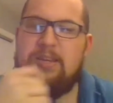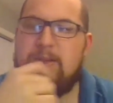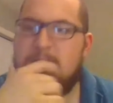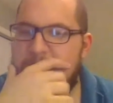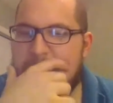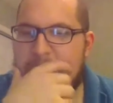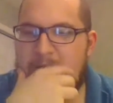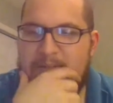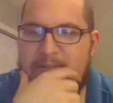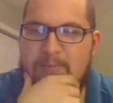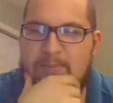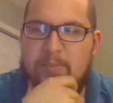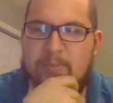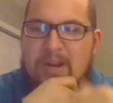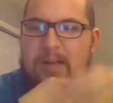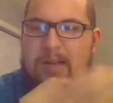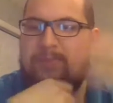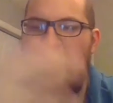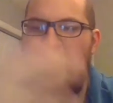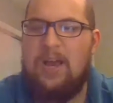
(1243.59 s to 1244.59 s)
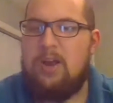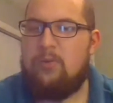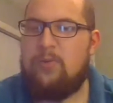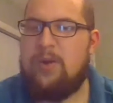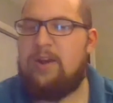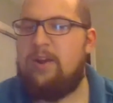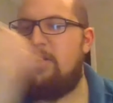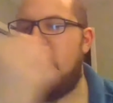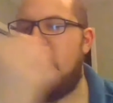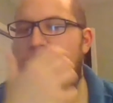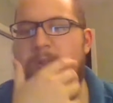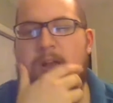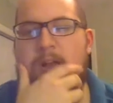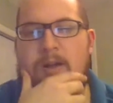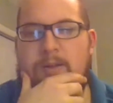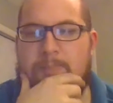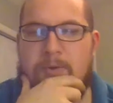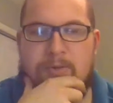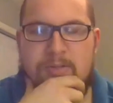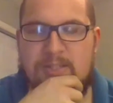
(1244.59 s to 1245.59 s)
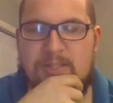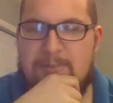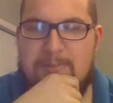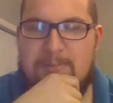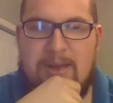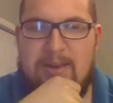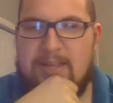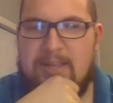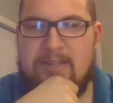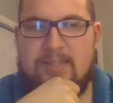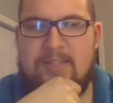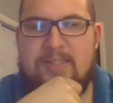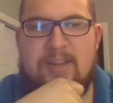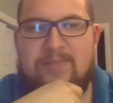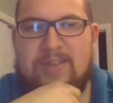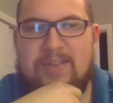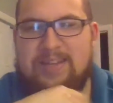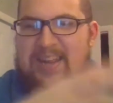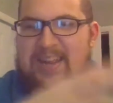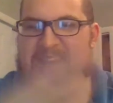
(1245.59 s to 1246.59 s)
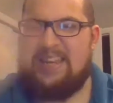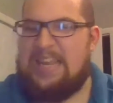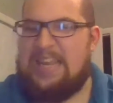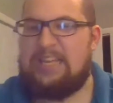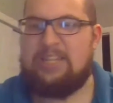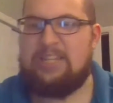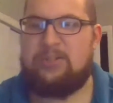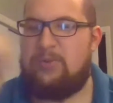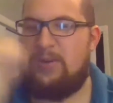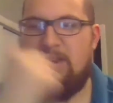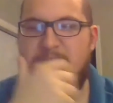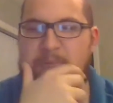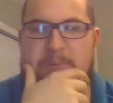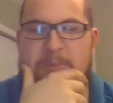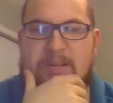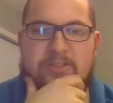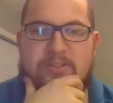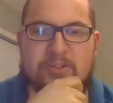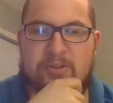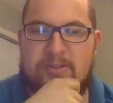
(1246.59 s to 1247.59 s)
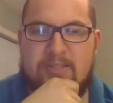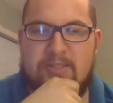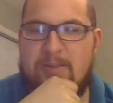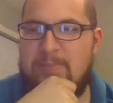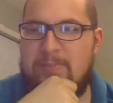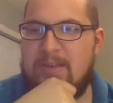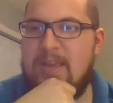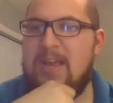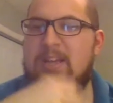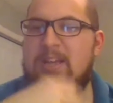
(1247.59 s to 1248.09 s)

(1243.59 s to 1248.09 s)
You haven't perhaps read all the blog posts about it and stuff like that in the history of the picture or something.